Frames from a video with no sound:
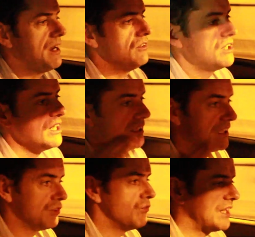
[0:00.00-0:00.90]
out,
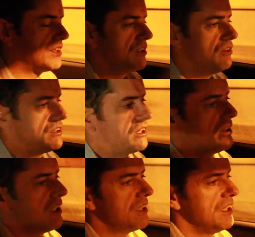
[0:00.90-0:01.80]
they direct the nose
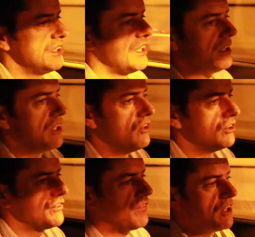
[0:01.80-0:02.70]

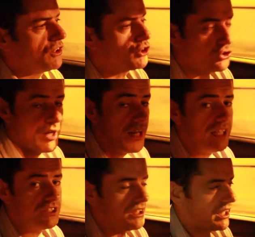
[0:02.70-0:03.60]
of air straight
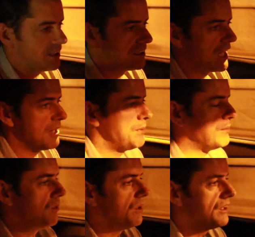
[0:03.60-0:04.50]
at you, like this kind of
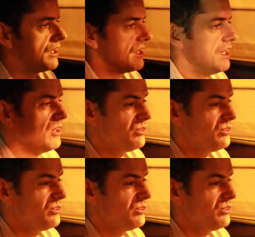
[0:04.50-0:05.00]
pinpoint thing,